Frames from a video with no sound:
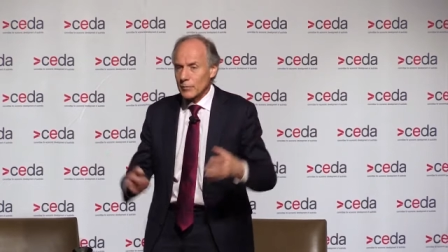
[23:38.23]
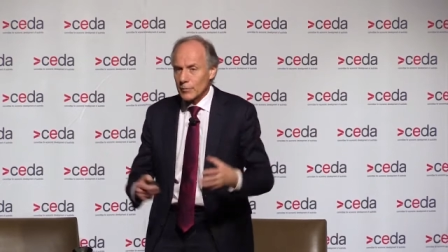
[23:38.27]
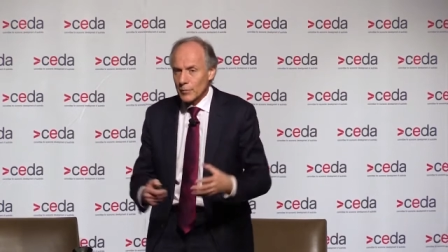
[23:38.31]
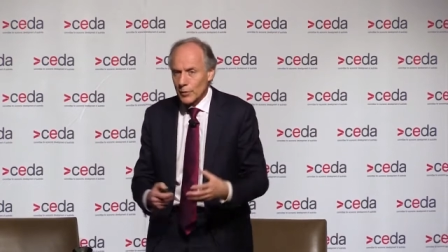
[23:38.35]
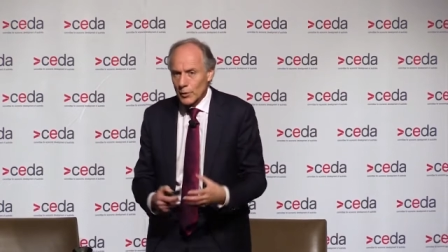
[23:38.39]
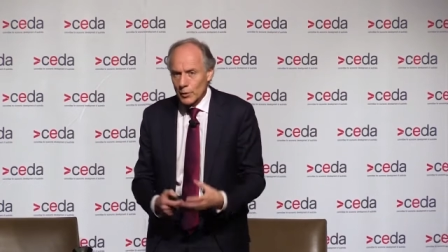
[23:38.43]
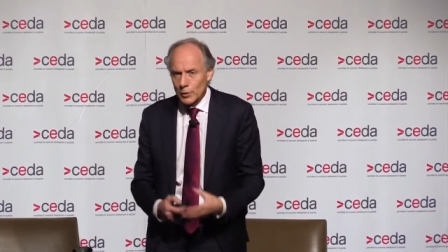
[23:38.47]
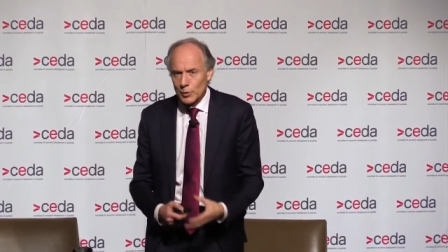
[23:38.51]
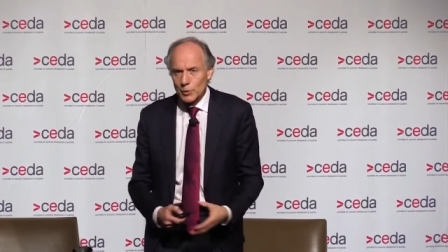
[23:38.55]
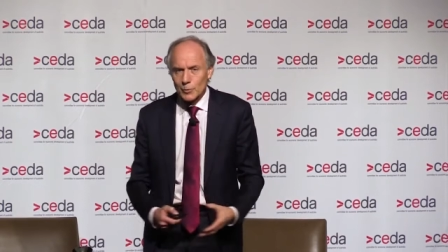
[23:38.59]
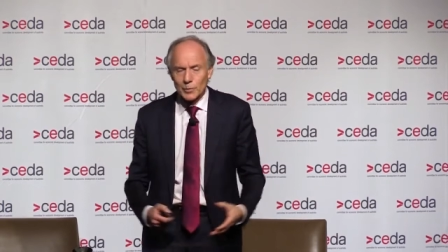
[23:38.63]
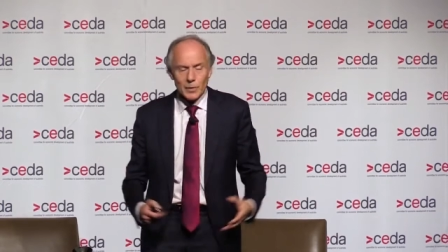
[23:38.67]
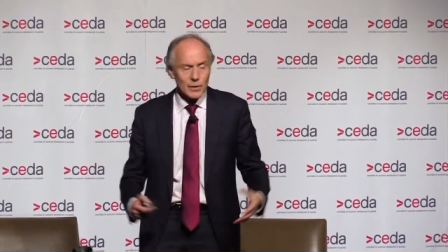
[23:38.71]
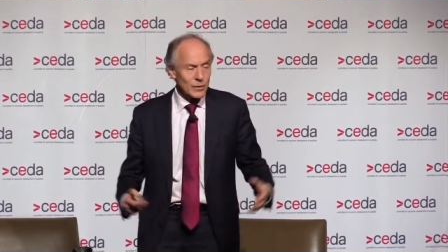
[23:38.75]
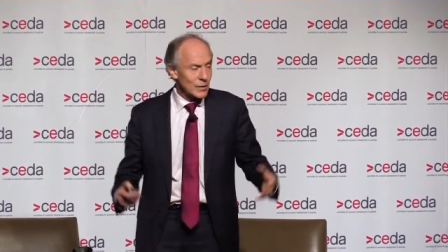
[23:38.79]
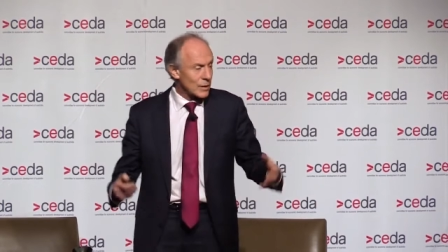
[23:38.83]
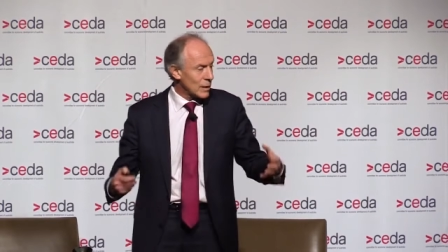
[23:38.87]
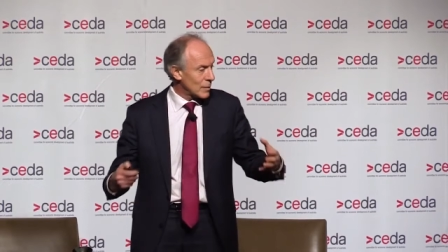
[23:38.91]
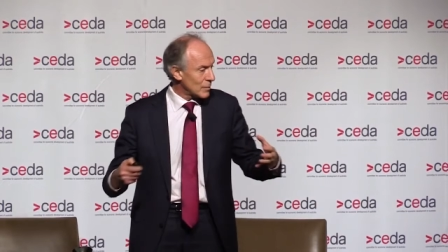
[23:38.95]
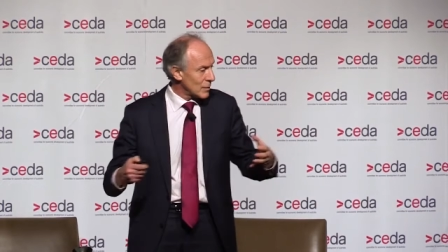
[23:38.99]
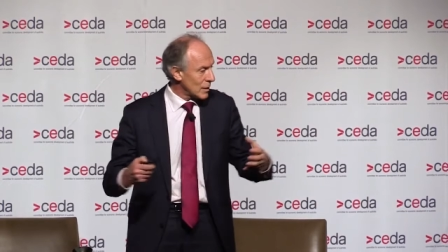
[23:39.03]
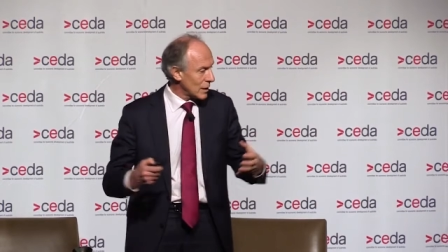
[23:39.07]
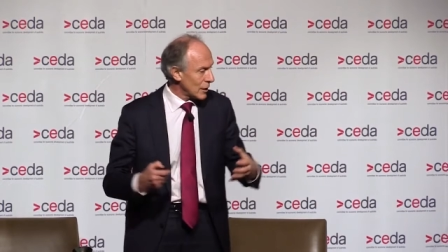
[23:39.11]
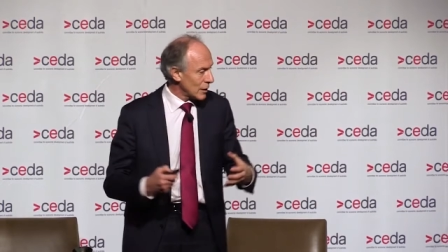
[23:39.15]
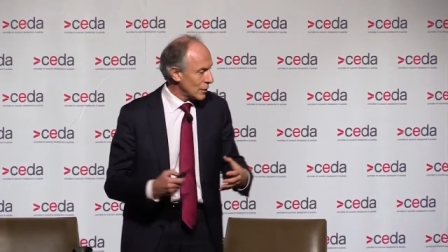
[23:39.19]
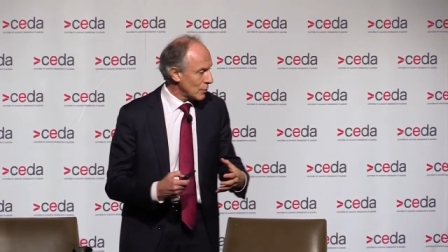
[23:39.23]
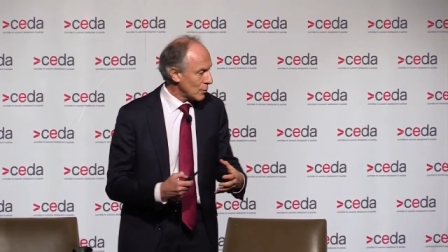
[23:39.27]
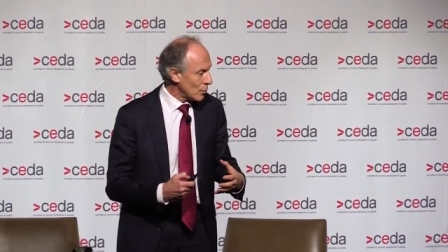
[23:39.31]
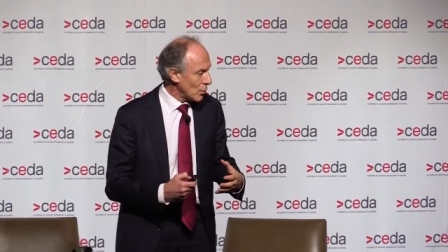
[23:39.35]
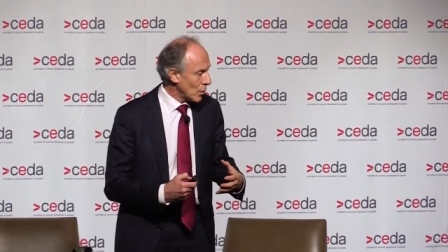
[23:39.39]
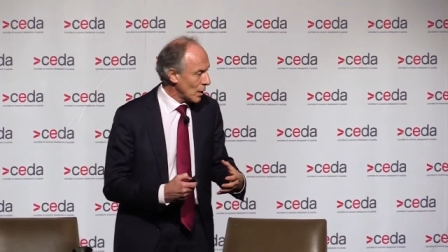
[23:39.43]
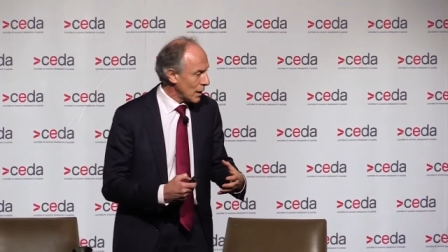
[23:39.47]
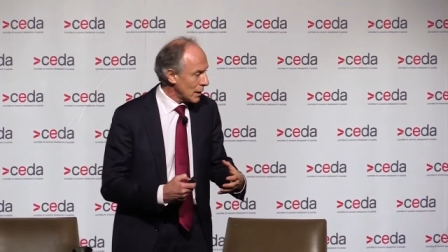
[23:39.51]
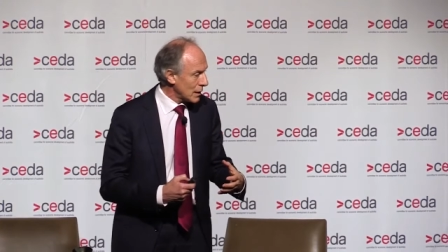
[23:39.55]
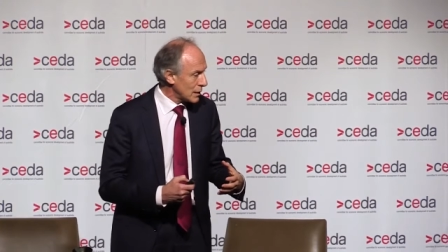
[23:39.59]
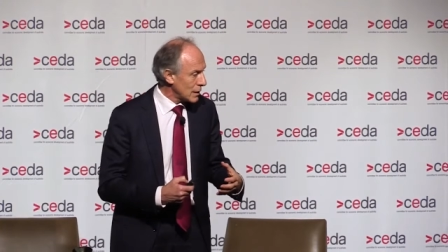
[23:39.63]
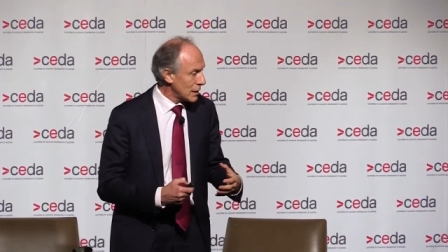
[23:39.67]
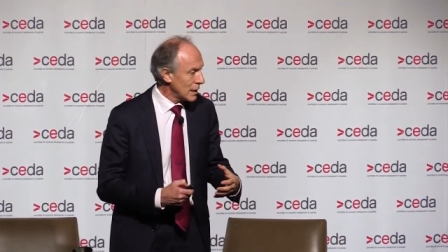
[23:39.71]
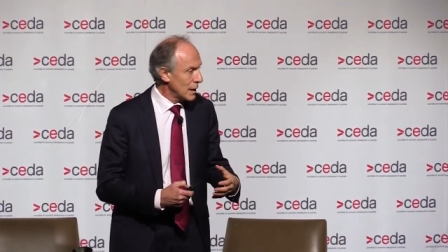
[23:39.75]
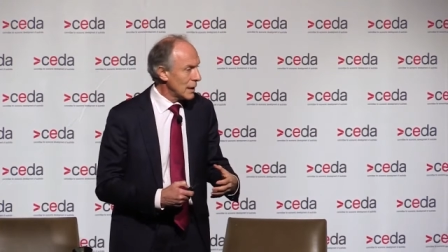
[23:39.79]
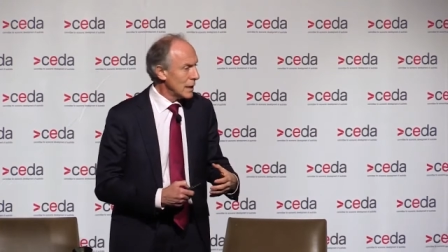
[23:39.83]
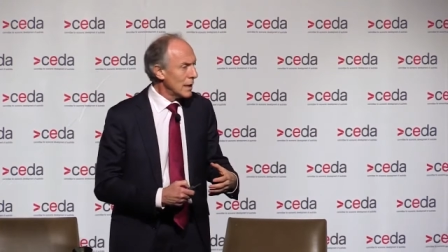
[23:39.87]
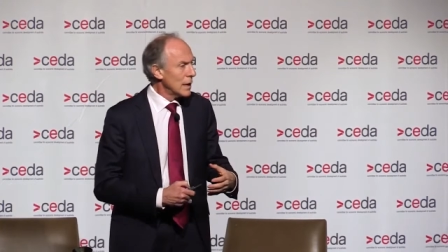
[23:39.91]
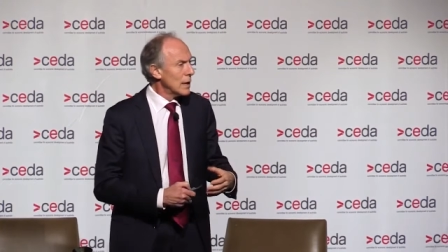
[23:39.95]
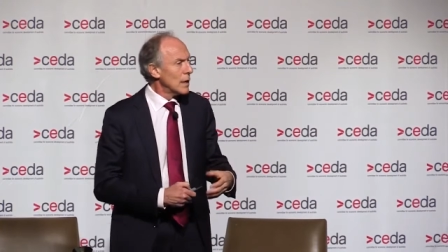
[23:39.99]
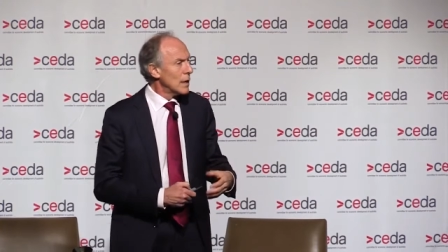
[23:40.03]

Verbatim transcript: in volume, they've come down in weight